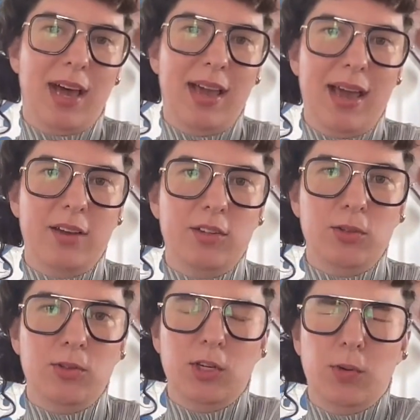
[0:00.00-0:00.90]
I had
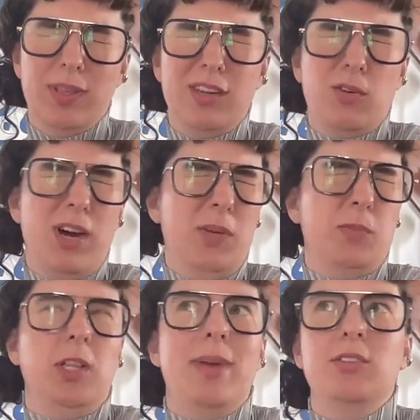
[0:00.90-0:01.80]
to deal with
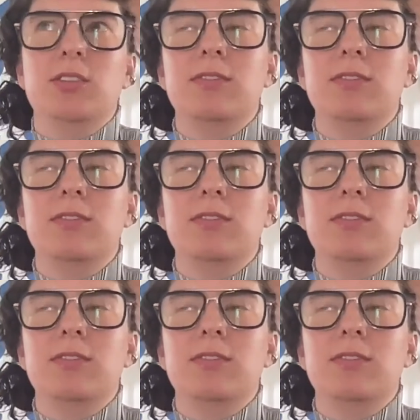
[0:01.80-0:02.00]
incredible amounts of